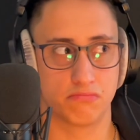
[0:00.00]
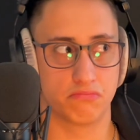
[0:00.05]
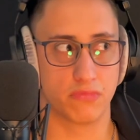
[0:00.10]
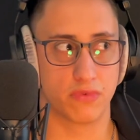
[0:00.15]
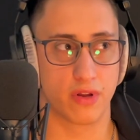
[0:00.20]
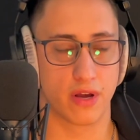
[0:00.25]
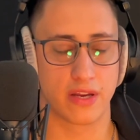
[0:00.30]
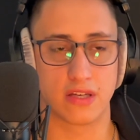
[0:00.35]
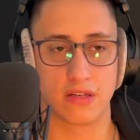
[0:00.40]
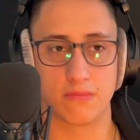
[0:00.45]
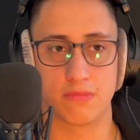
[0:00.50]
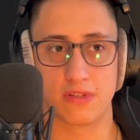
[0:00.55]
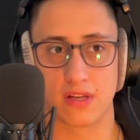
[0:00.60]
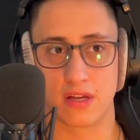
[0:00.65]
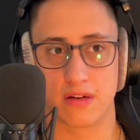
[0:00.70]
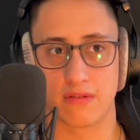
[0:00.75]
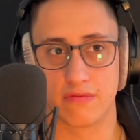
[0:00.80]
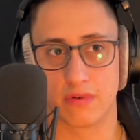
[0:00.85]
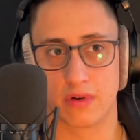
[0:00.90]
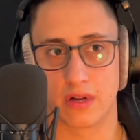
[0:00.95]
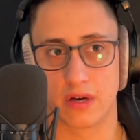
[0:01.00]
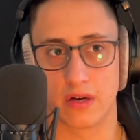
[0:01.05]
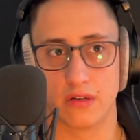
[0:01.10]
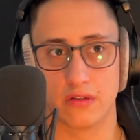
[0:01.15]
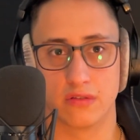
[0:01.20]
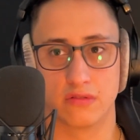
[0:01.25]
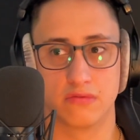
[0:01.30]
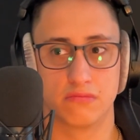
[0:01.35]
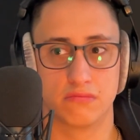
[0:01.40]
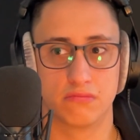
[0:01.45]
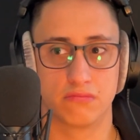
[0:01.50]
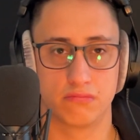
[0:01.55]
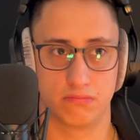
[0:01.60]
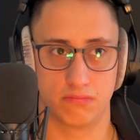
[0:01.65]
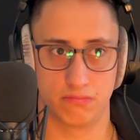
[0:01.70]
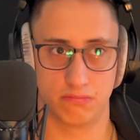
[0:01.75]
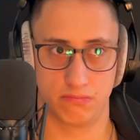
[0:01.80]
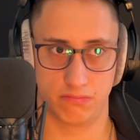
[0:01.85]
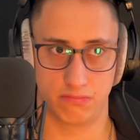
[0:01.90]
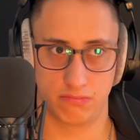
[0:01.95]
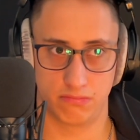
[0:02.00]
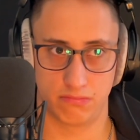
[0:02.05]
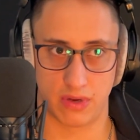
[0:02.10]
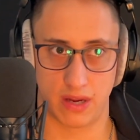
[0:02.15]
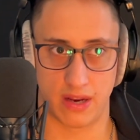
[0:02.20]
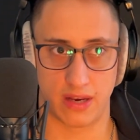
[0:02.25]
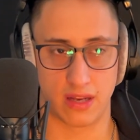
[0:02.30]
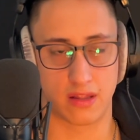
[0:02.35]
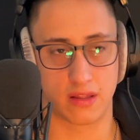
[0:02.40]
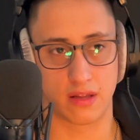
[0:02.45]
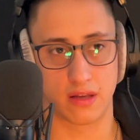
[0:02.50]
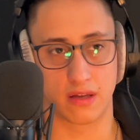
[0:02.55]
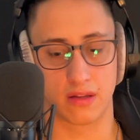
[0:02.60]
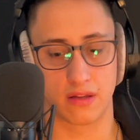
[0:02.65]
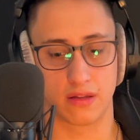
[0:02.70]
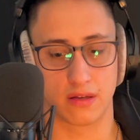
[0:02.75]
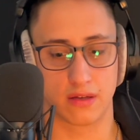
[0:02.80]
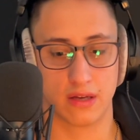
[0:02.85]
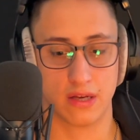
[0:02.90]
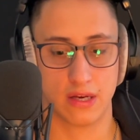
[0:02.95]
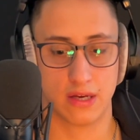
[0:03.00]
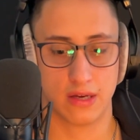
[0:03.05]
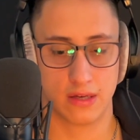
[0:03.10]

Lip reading: 90% of what I own. Anything that